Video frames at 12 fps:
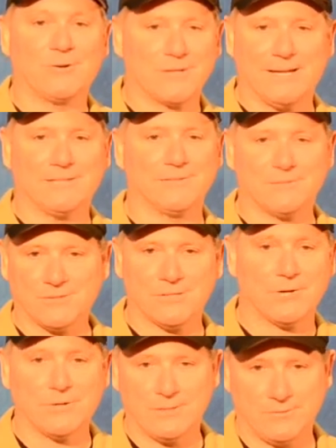kinds of
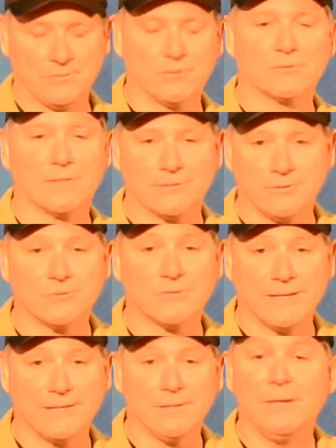scenarios, just like you were
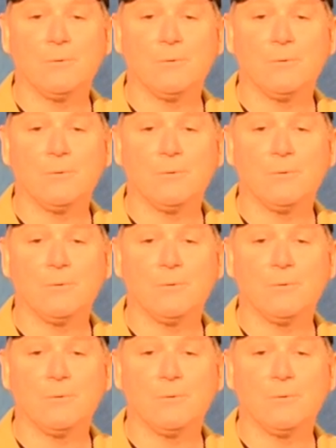saying.